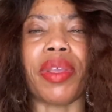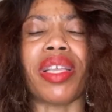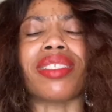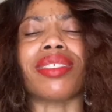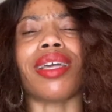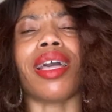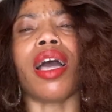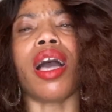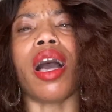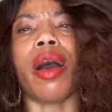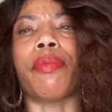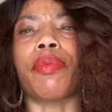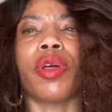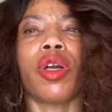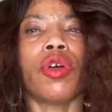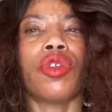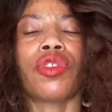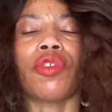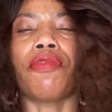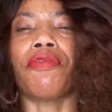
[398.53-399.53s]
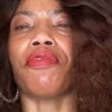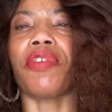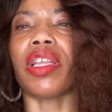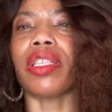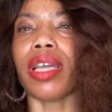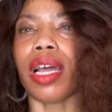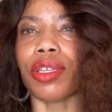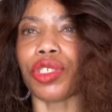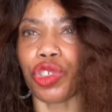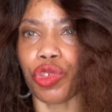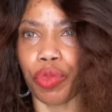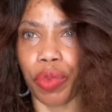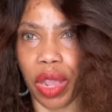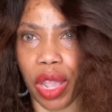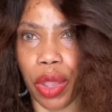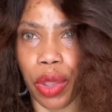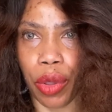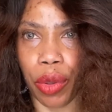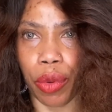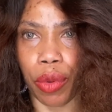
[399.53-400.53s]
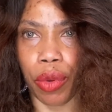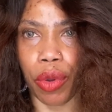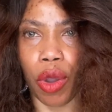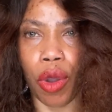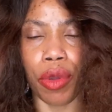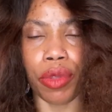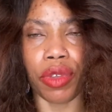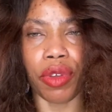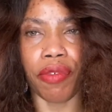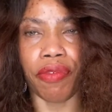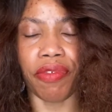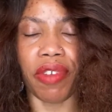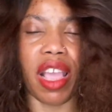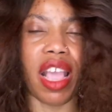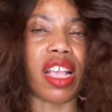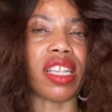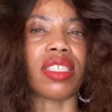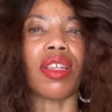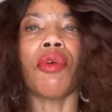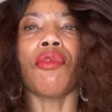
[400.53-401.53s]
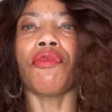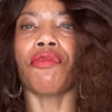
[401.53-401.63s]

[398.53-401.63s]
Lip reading: It helps to fade that wrinkle on your face,